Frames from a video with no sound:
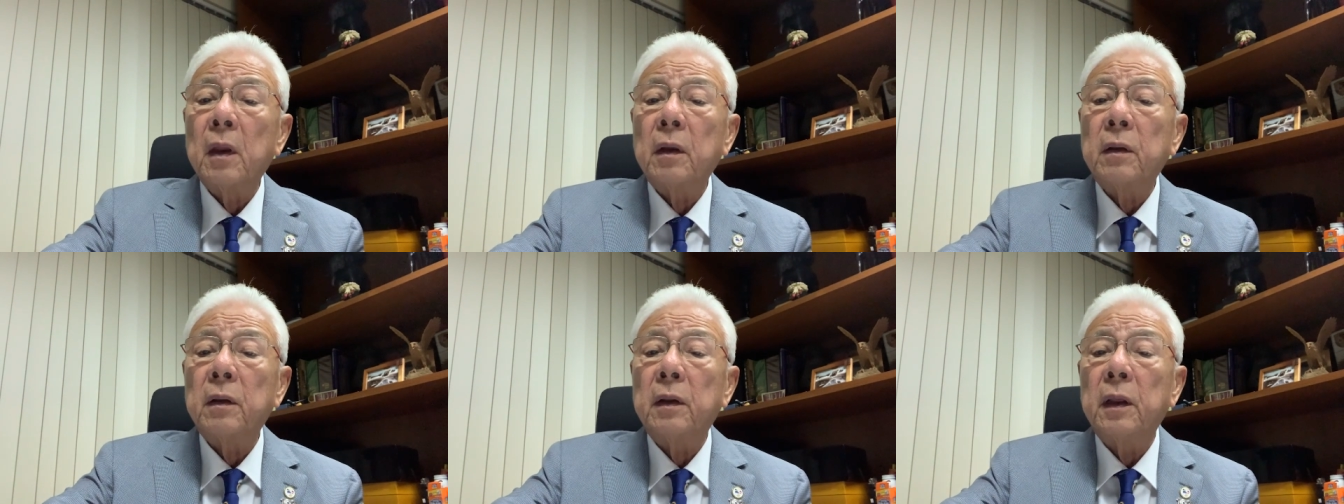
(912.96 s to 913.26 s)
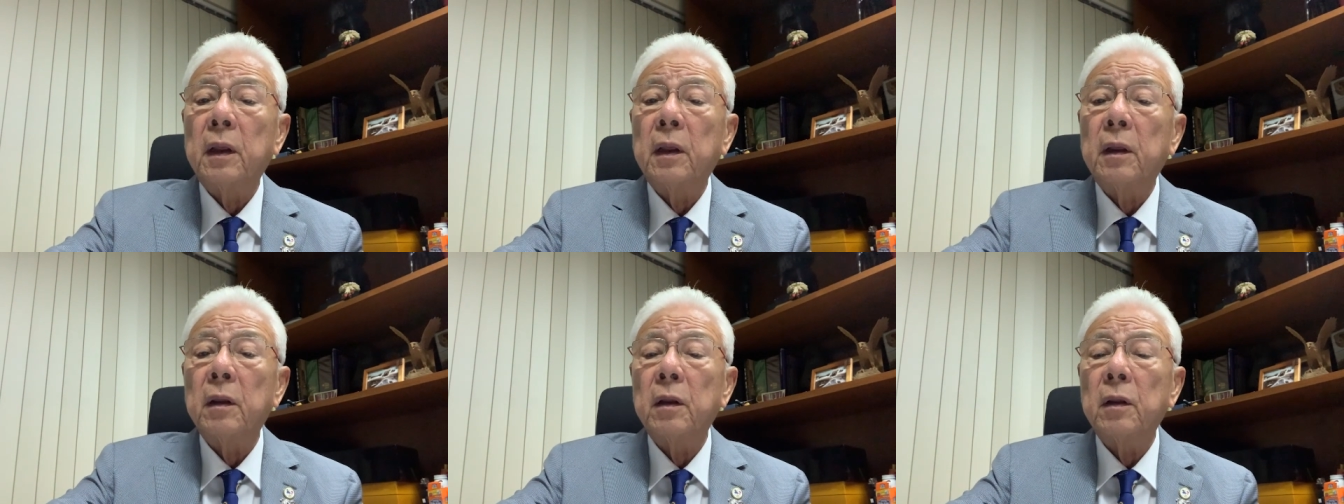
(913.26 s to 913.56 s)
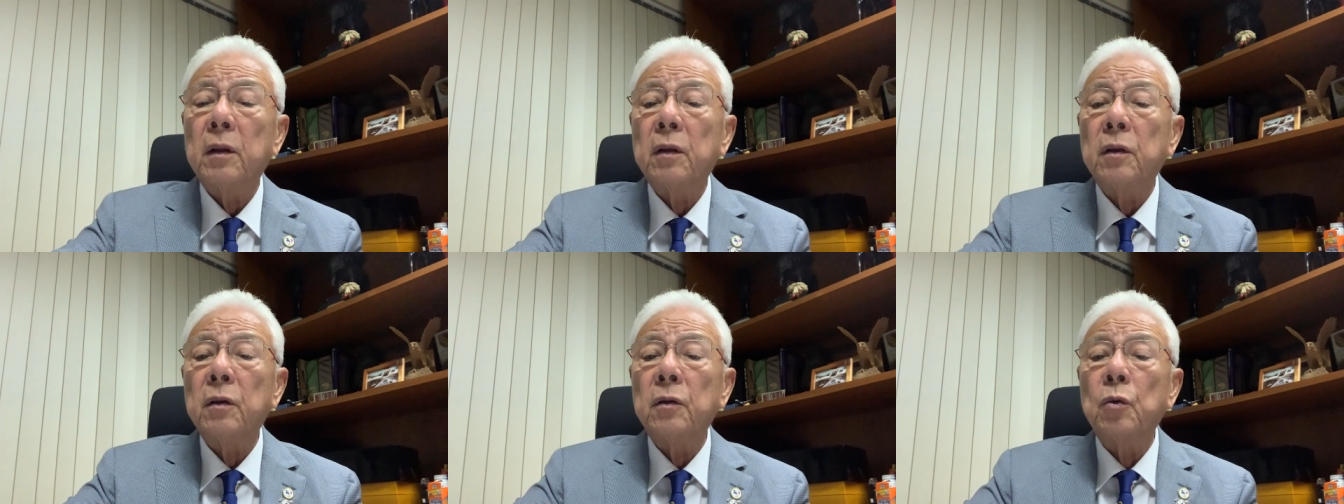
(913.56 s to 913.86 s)
the
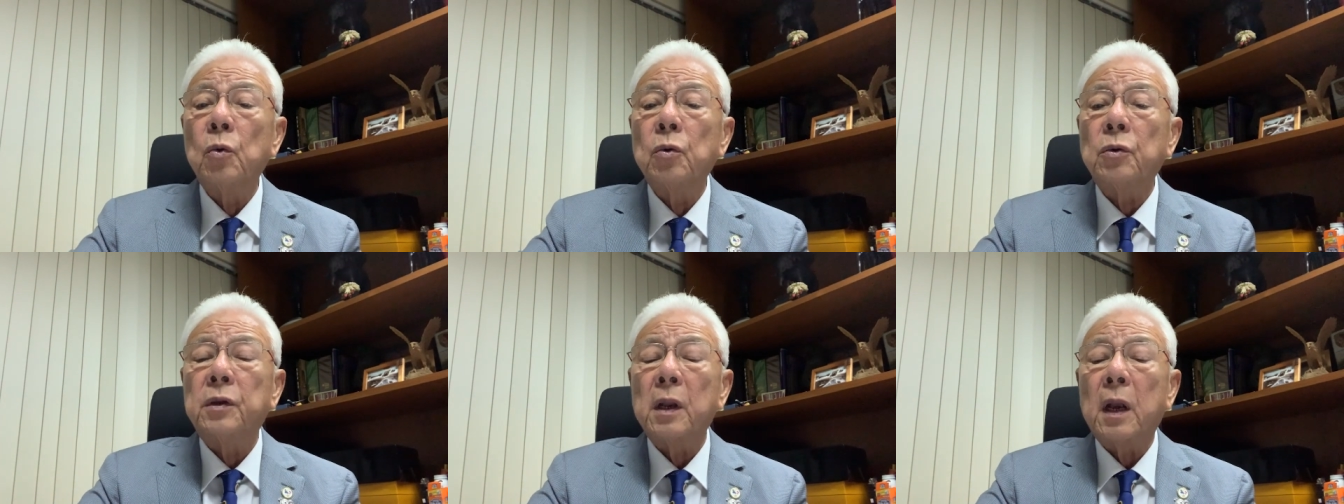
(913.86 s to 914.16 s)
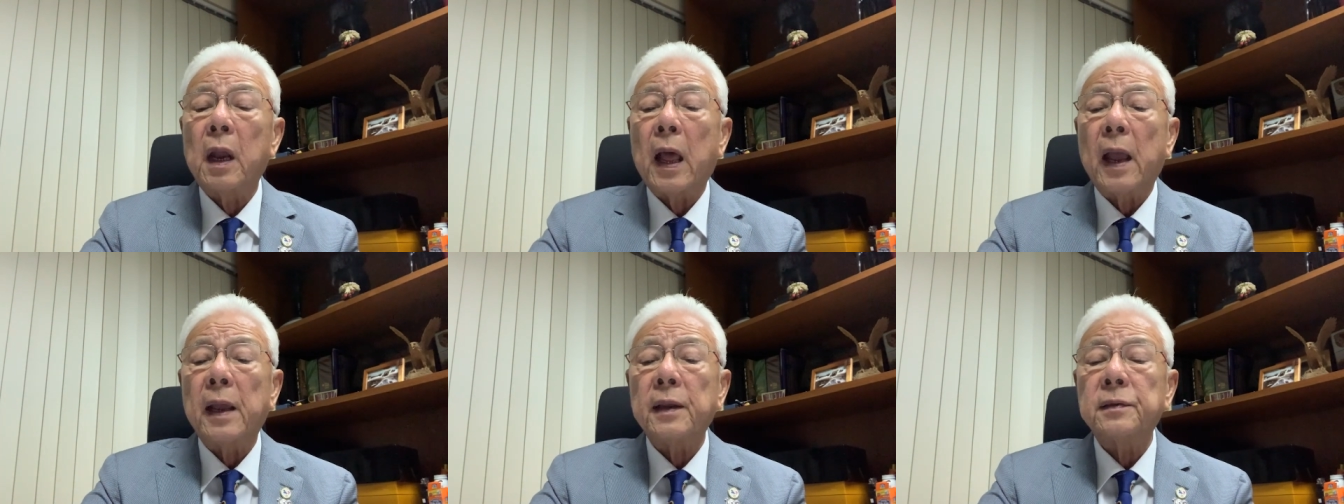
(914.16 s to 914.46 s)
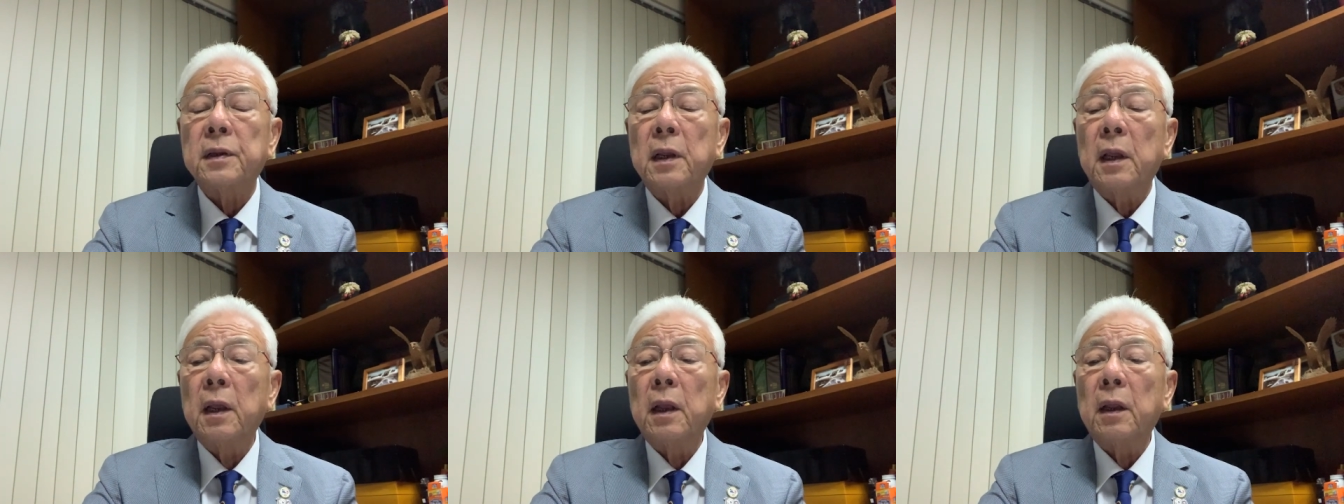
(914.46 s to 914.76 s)

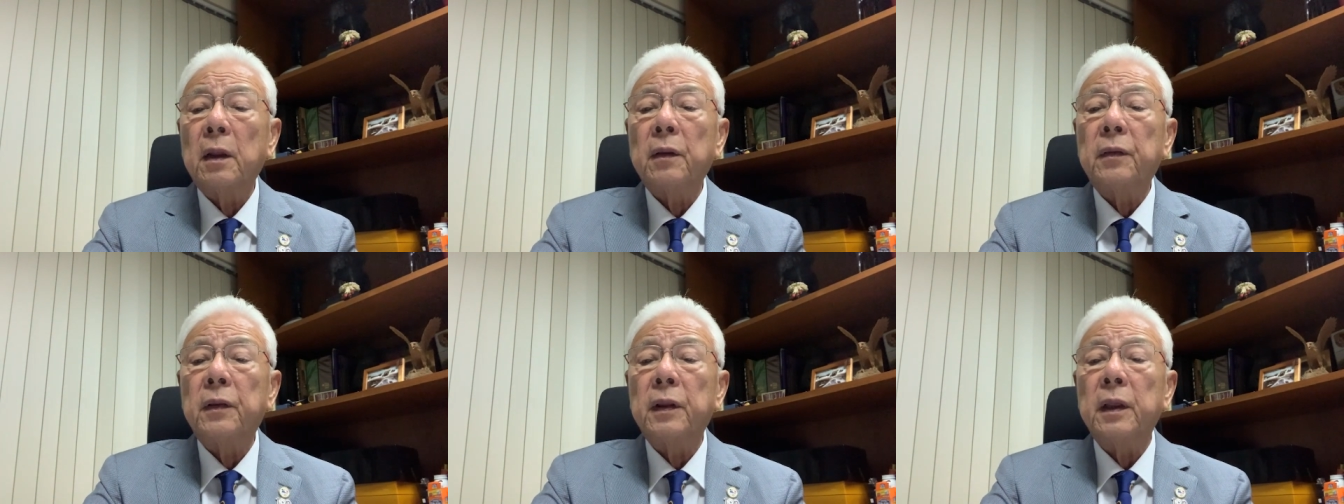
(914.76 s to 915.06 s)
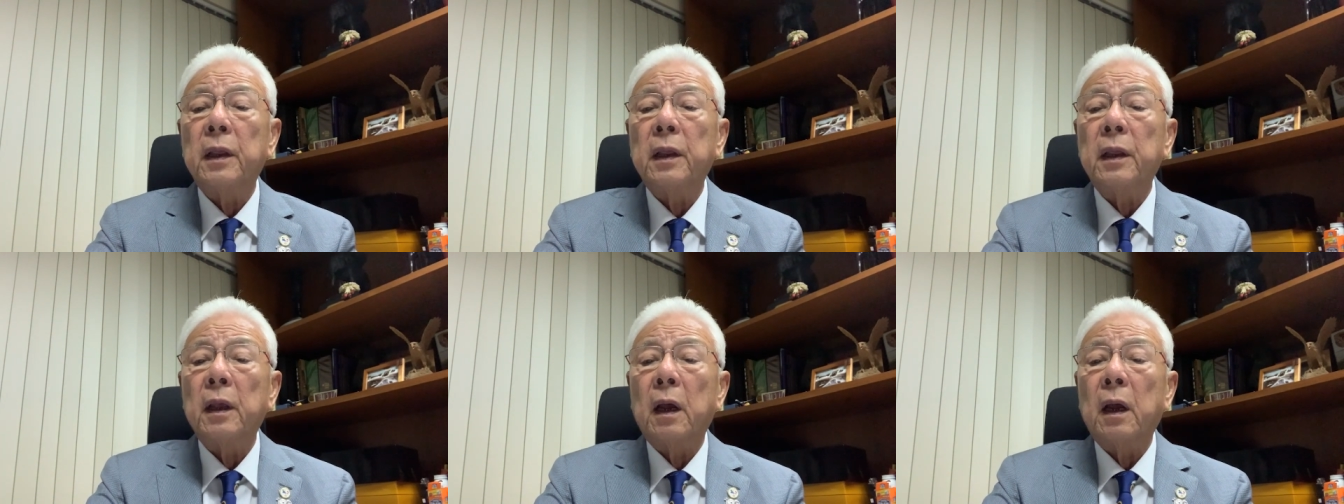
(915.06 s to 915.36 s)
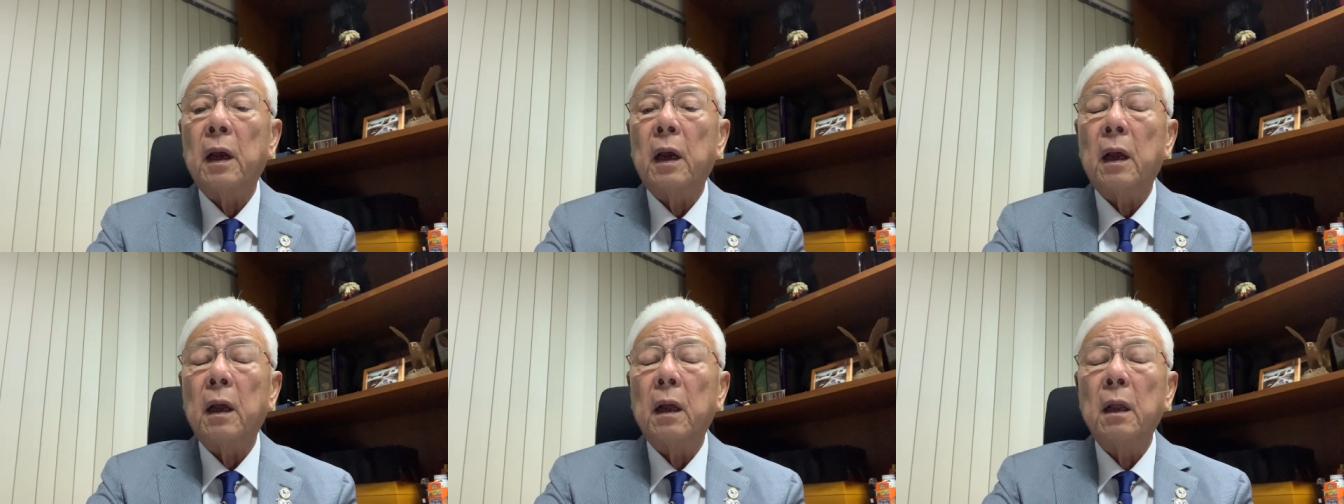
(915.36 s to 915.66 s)
utilize the
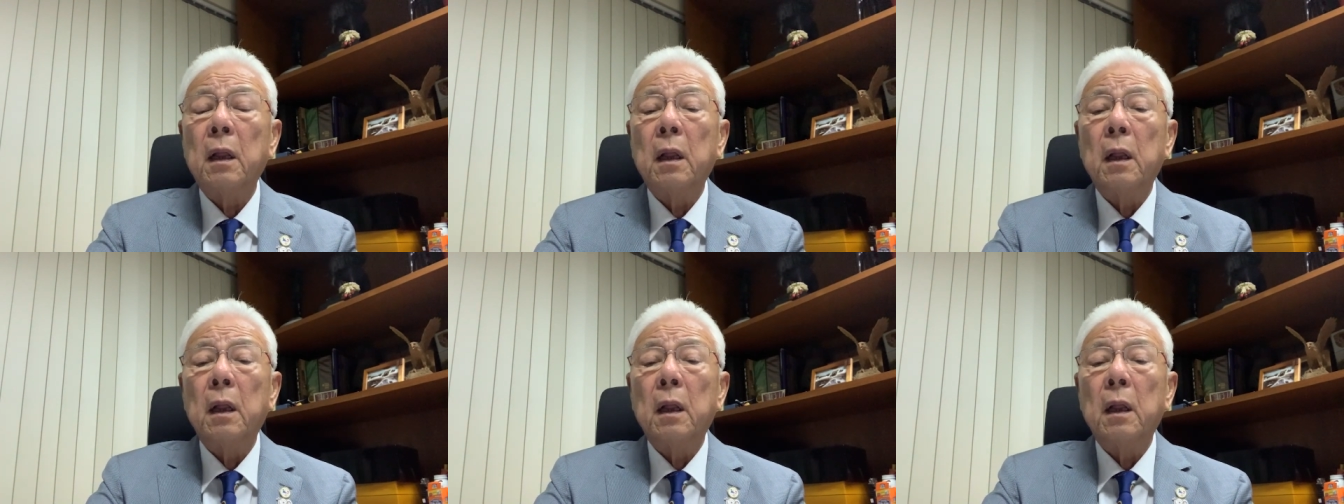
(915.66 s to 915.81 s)
uh,